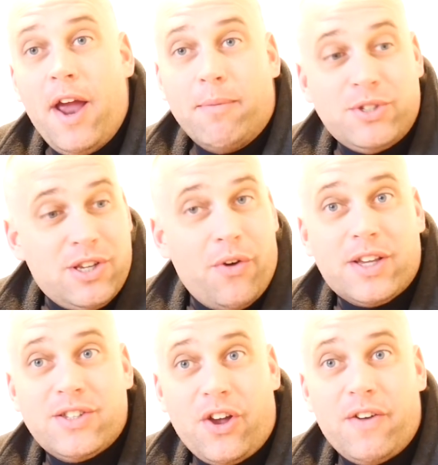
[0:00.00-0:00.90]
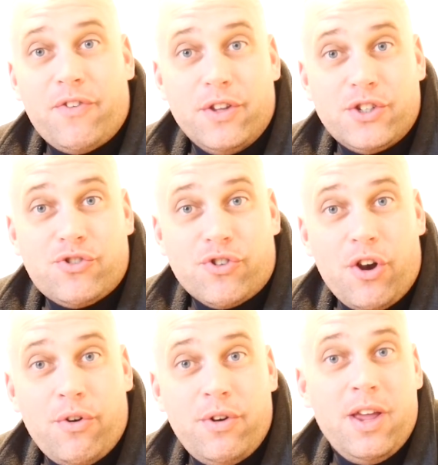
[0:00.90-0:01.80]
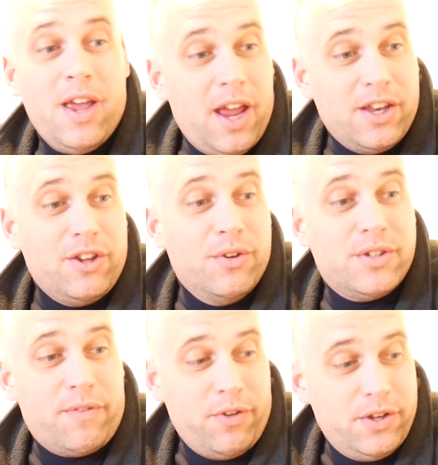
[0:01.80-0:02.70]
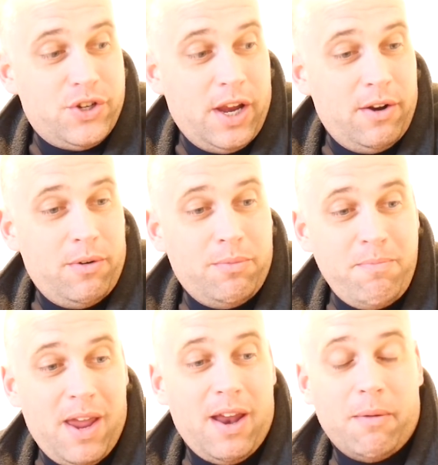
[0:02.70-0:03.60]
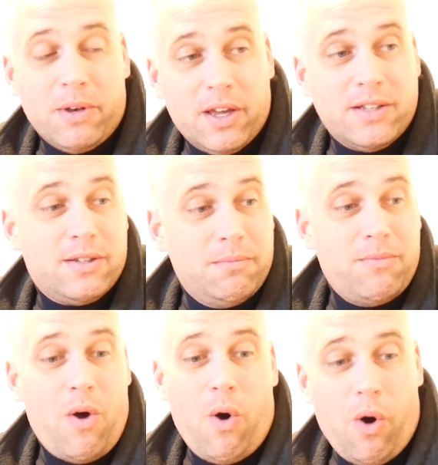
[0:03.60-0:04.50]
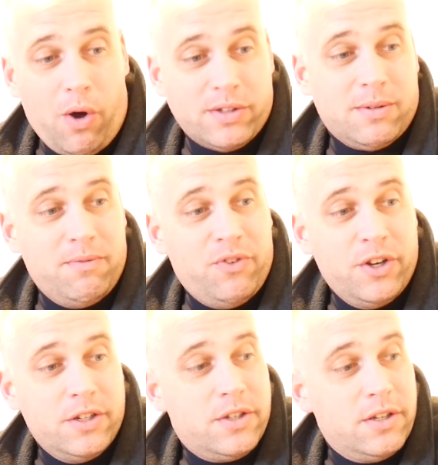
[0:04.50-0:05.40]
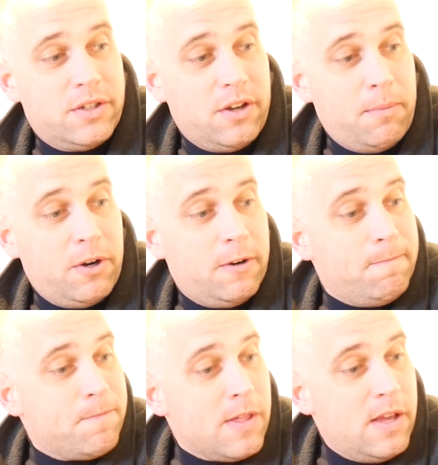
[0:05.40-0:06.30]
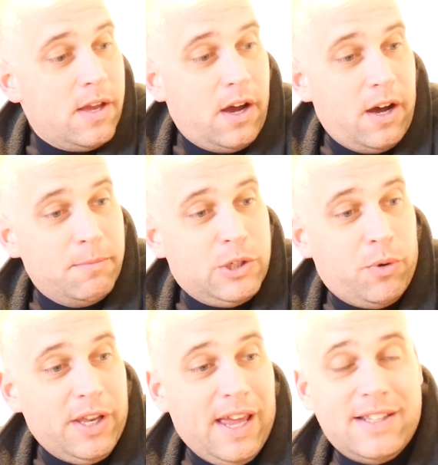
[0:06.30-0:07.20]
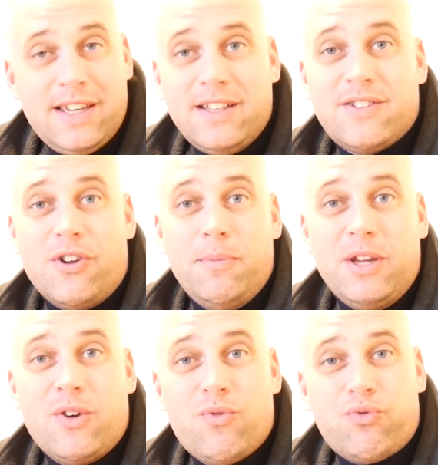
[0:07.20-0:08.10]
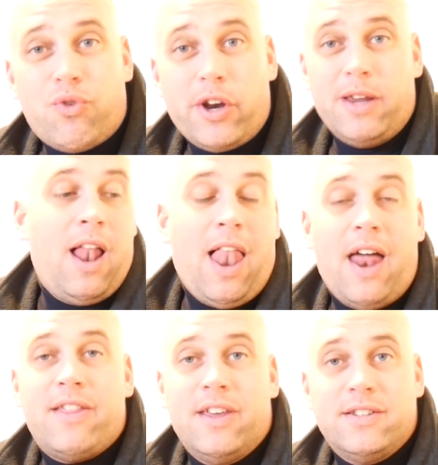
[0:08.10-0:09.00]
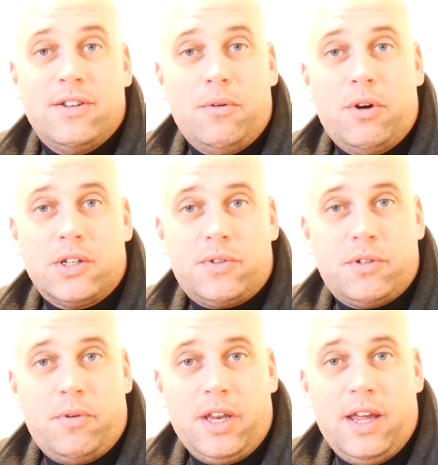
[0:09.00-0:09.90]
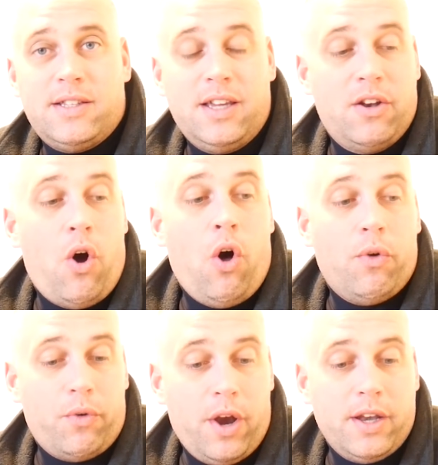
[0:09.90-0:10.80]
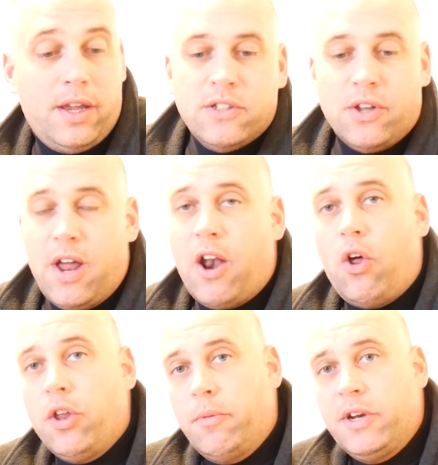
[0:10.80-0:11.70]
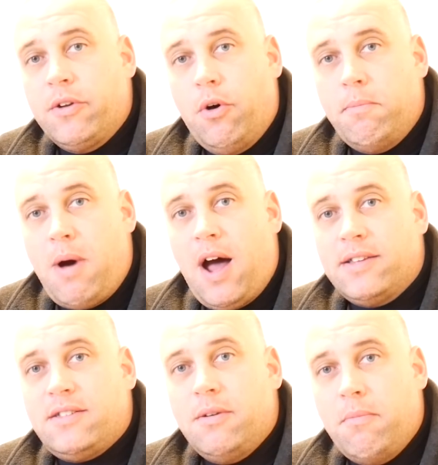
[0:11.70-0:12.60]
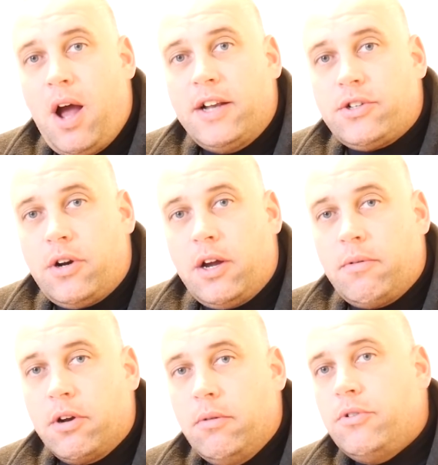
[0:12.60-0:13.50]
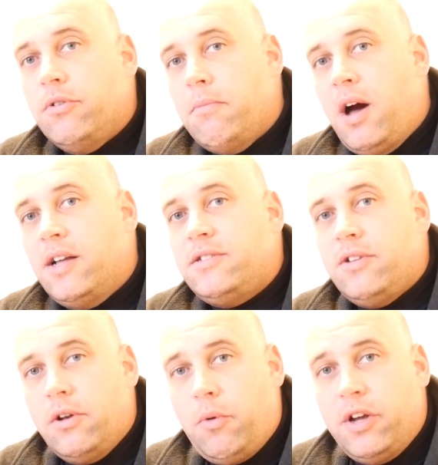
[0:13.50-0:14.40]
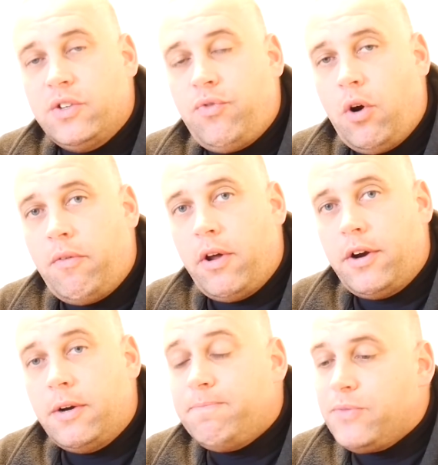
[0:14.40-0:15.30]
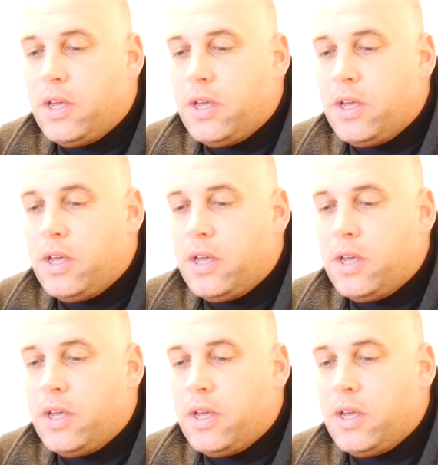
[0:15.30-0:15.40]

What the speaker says: Hi, I'm so excited for this drone and to use it for the channel. Man, I'm gonna get some awesome footage this summer. 2018 is going to be great. A lot of things in the works for 2018 already. So not only are we doing mods to my truck, we're going to do mods to the wife's 4Runner,